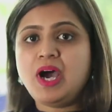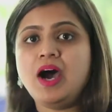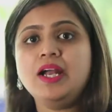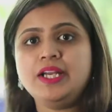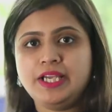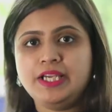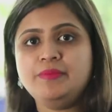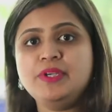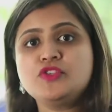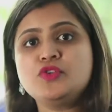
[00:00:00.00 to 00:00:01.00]
our
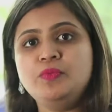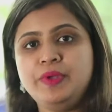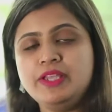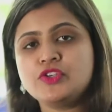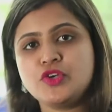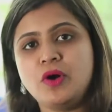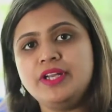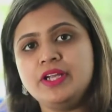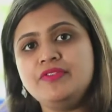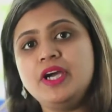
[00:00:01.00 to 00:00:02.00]
aim is to make sure
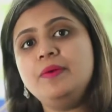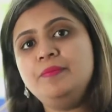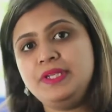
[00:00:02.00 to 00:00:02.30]
that we are